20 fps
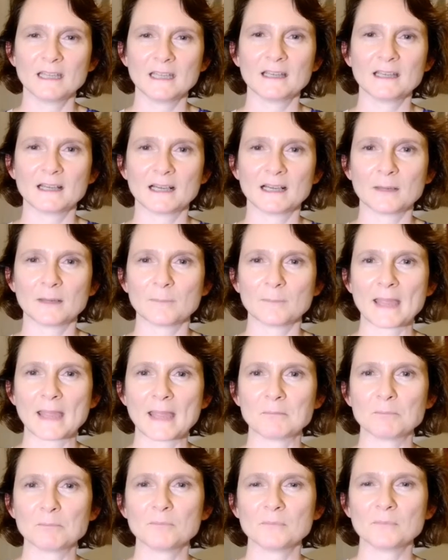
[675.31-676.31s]

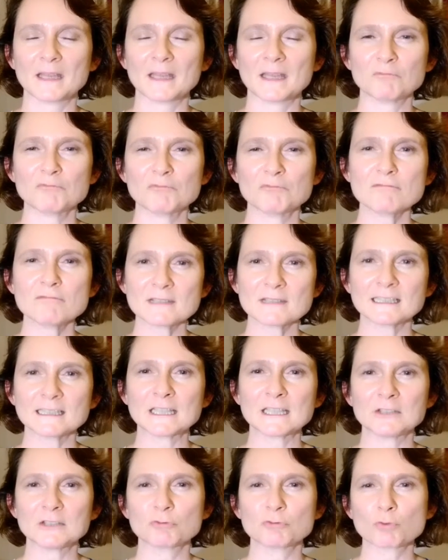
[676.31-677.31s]
and
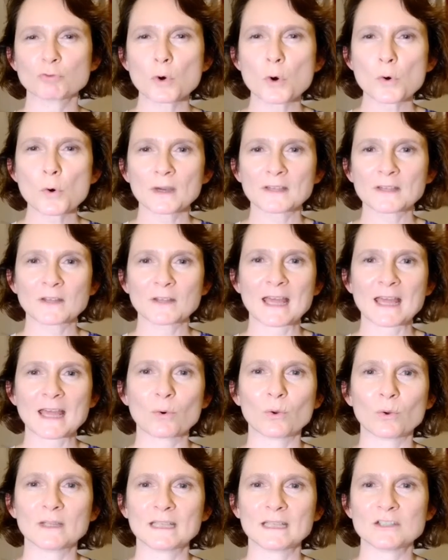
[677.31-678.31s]
really drawing that
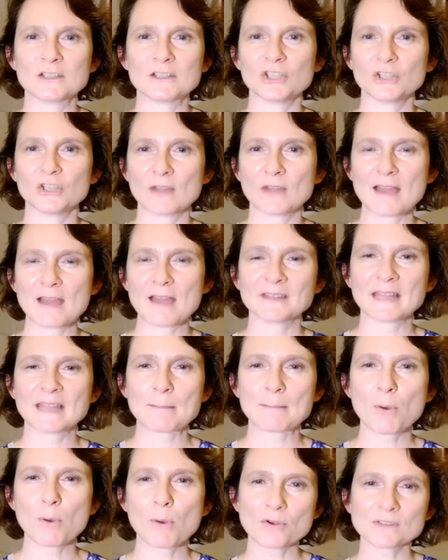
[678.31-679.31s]
all into you, having
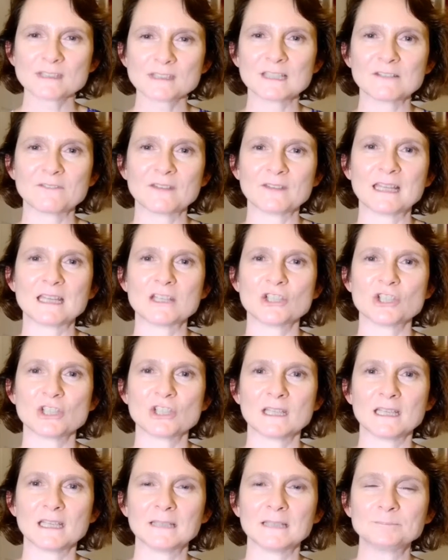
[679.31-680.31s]
that positive
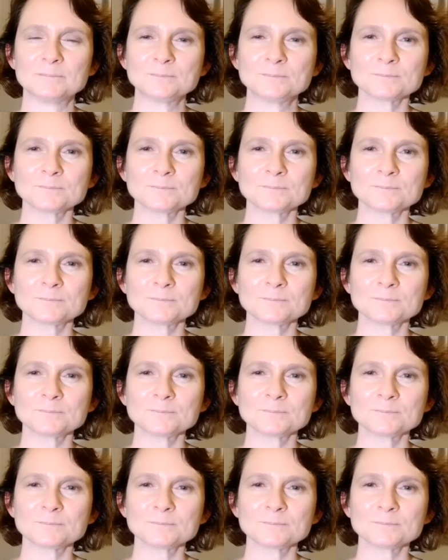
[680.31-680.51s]
energy